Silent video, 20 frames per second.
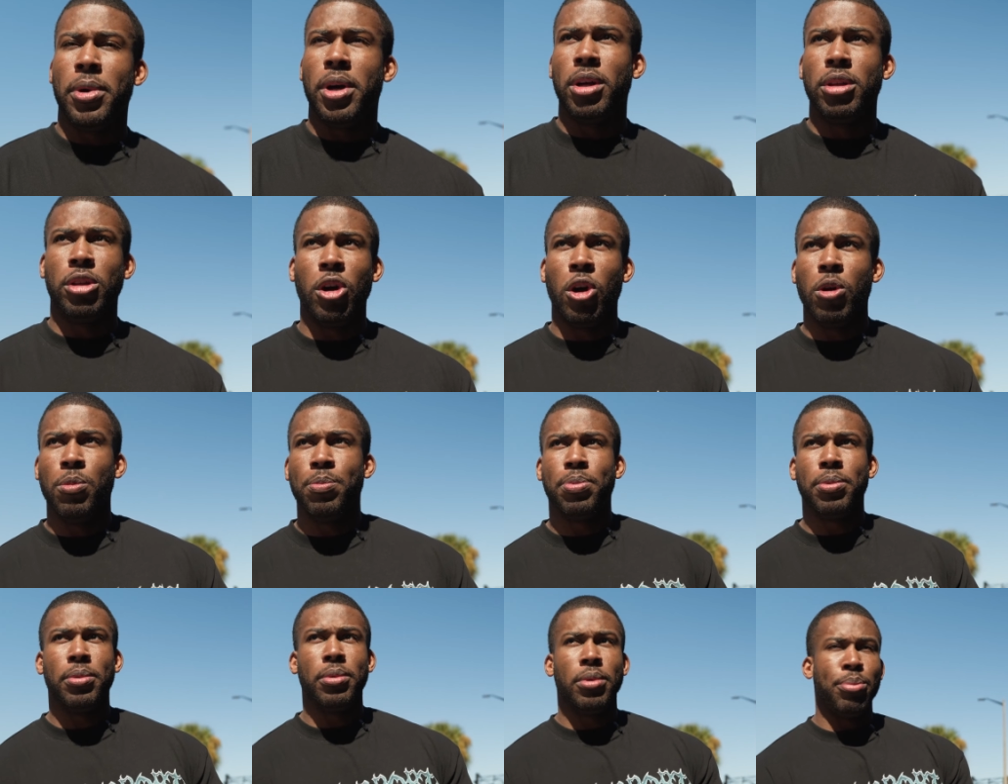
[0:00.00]
A dope
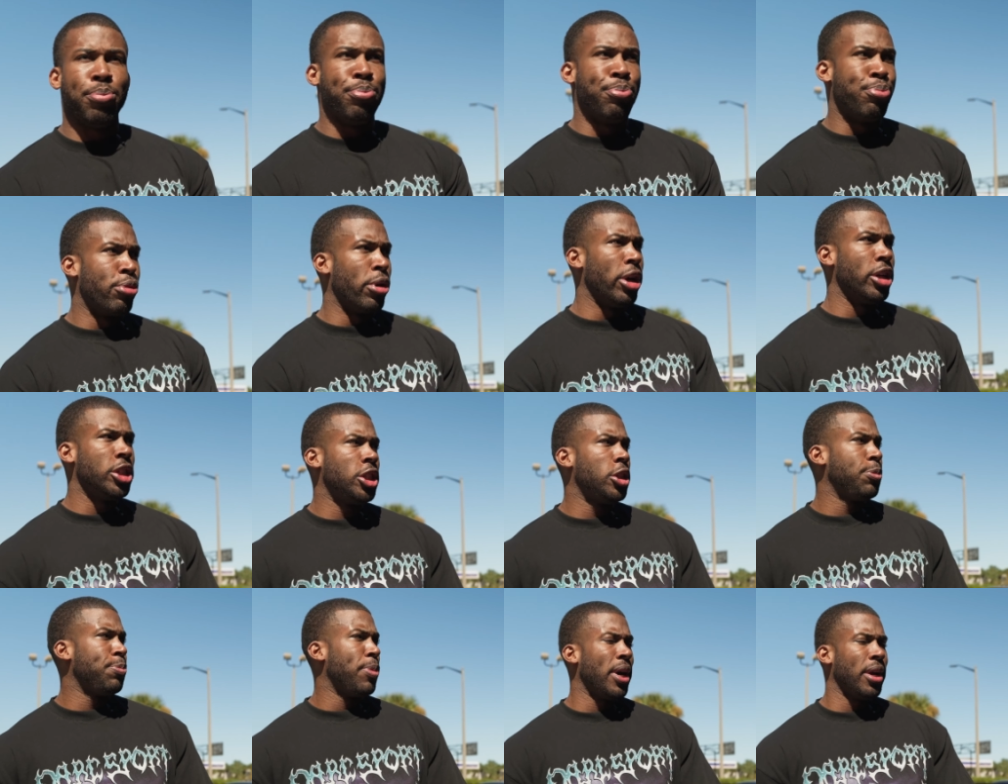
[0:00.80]
brunch
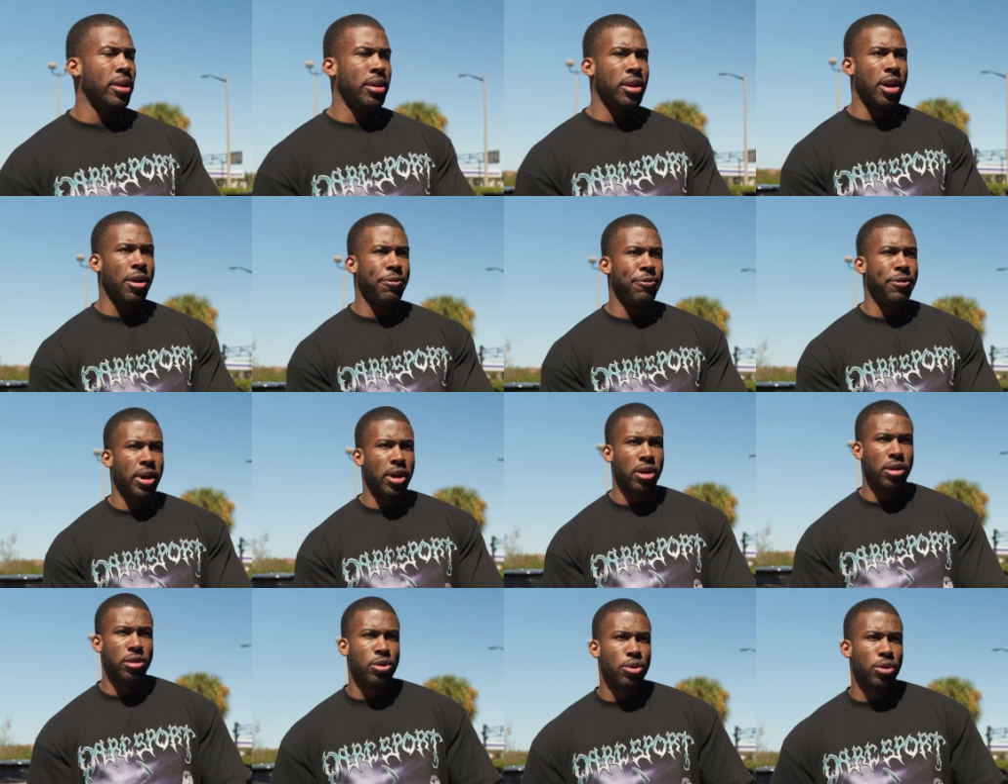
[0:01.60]
spot that I
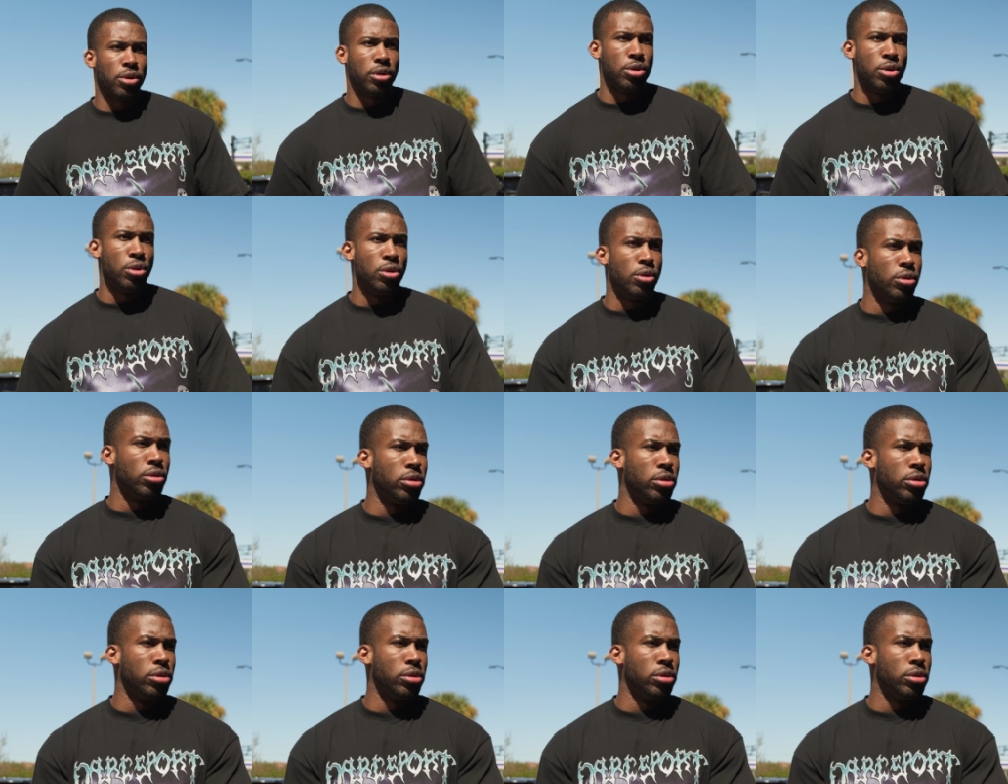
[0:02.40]
found on Google.